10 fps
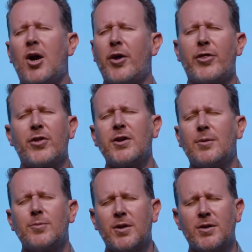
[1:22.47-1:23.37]
I think
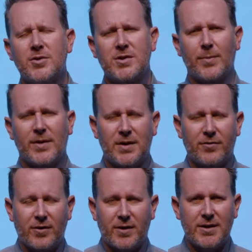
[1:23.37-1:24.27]
I'm going to do something
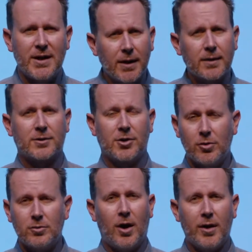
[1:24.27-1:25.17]
different. Yeah, cool.